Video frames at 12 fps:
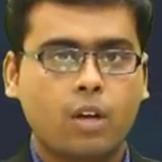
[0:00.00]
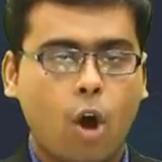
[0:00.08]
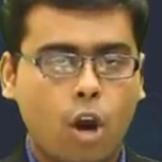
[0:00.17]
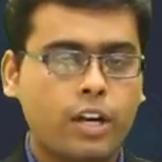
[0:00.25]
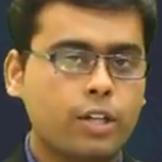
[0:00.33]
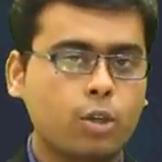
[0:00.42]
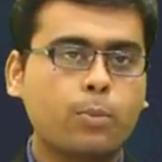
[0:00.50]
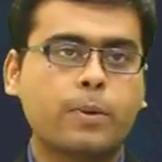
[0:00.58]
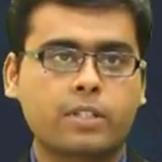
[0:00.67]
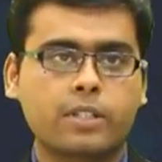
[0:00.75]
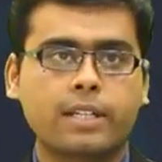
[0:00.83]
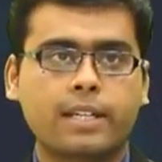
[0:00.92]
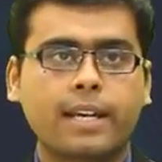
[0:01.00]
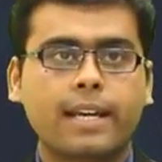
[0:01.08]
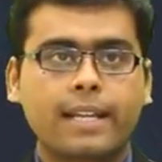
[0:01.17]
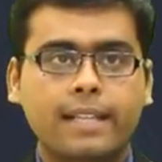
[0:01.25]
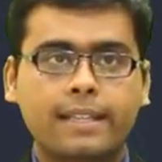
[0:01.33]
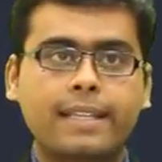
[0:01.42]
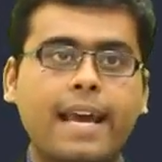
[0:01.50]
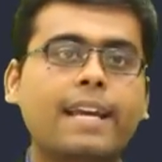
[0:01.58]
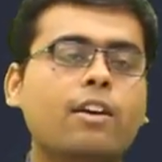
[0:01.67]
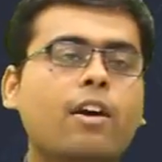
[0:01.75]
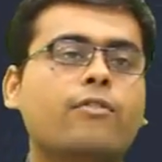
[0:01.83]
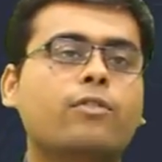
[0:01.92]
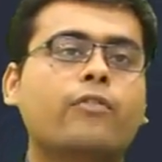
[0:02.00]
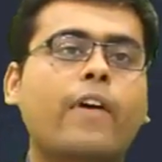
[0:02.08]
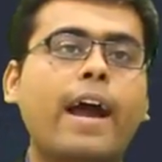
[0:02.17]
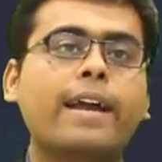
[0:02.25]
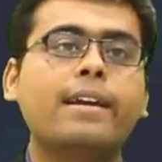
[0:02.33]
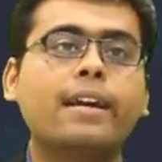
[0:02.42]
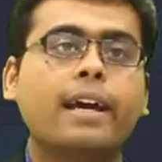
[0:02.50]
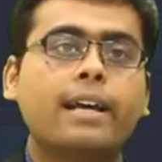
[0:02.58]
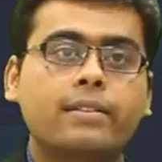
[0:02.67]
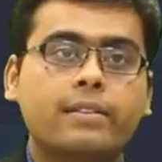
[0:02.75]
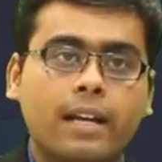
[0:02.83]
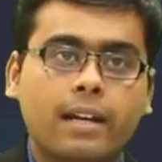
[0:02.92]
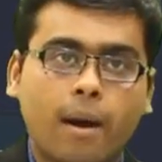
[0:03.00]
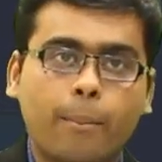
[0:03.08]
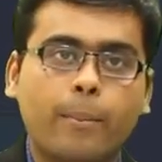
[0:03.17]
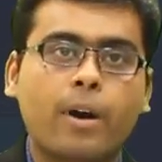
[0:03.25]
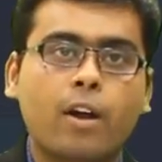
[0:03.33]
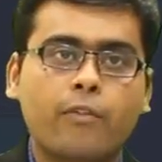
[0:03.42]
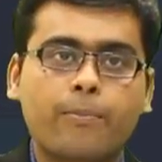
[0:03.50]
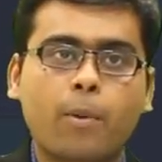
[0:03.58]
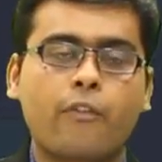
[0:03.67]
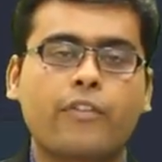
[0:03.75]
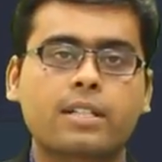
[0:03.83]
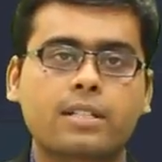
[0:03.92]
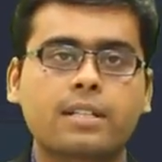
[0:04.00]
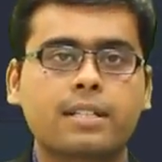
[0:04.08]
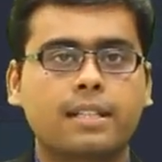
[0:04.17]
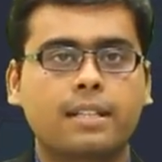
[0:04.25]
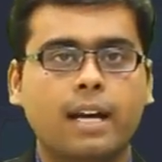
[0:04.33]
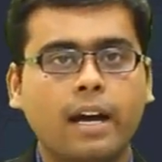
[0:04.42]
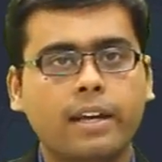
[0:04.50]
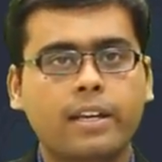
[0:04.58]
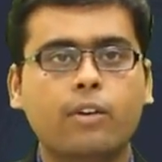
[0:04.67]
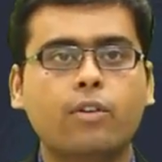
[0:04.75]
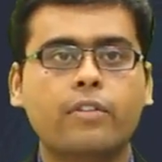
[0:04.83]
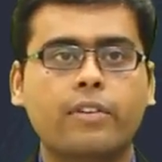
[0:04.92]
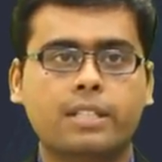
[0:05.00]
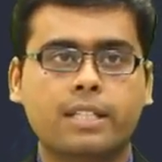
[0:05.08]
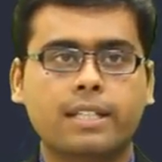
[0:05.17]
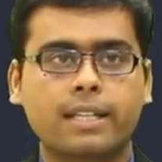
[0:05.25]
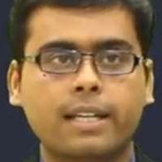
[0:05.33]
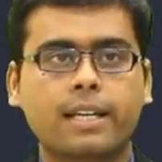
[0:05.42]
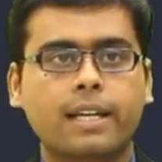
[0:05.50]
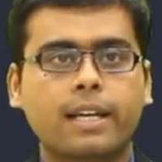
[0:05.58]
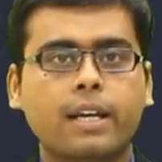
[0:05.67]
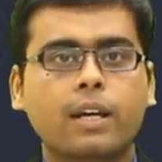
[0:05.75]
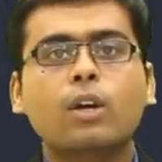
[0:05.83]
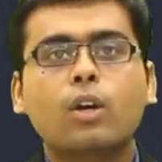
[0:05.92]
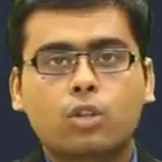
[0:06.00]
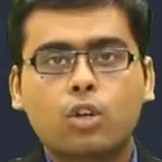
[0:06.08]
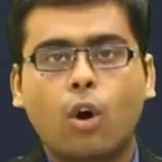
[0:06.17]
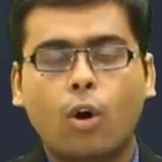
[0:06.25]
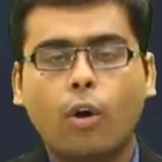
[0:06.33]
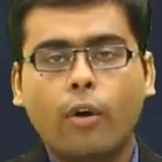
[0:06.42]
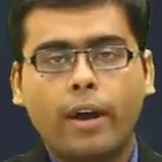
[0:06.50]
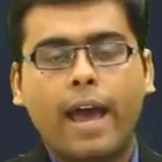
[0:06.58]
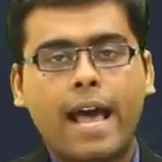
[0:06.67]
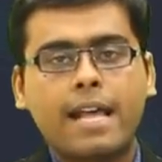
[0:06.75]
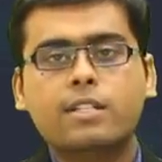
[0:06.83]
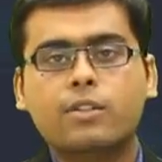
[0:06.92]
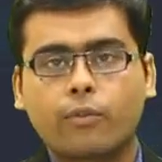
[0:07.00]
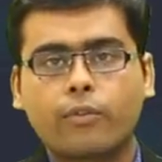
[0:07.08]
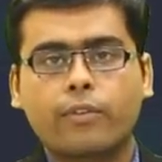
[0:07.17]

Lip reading: Only 2%. Then you have to find the number of professors in the university. So as